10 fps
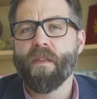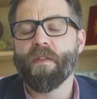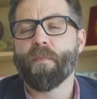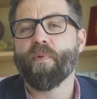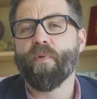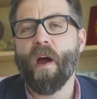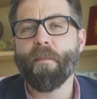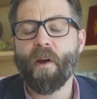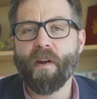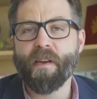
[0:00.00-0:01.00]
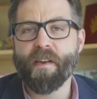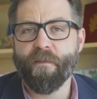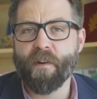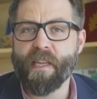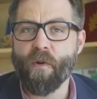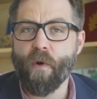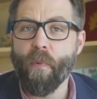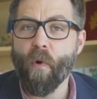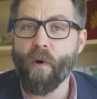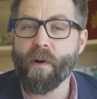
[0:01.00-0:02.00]
The primary difference they
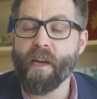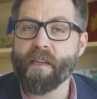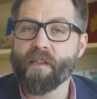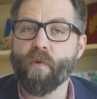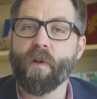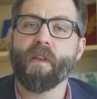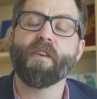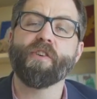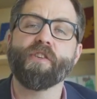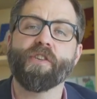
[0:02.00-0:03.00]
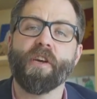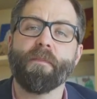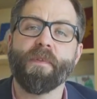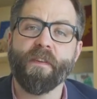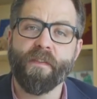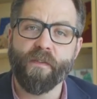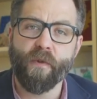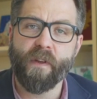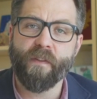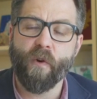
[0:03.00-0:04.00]
report is the relationship the
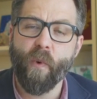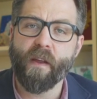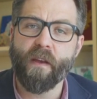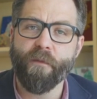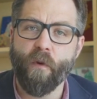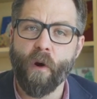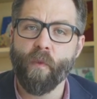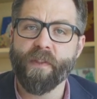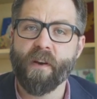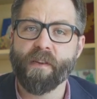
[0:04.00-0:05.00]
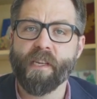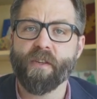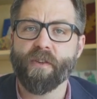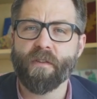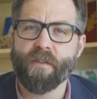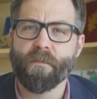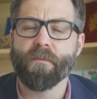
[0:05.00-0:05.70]
students quickly form with their teachers.